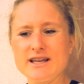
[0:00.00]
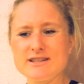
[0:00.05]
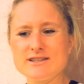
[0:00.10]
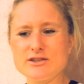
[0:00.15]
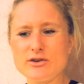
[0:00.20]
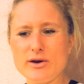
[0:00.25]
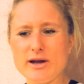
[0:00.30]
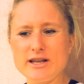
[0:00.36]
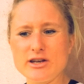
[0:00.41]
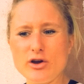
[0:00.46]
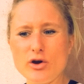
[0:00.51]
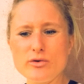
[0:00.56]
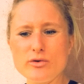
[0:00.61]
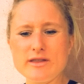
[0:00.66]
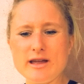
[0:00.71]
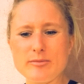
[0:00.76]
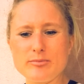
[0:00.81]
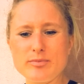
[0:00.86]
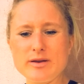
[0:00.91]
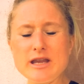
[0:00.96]
So I know
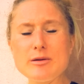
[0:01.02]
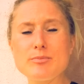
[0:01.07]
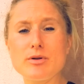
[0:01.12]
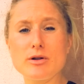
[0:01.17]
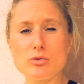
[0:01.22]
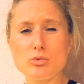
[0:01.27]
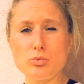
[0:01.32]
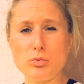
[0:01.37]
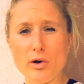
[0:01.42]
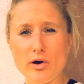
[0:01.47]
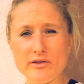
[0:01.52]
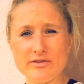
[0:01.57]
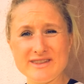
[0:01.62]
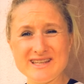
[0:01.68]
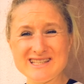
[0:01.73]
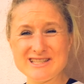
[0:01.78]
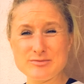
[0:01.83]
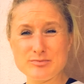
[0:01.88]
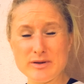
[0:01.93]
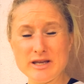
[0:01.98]
that people want this,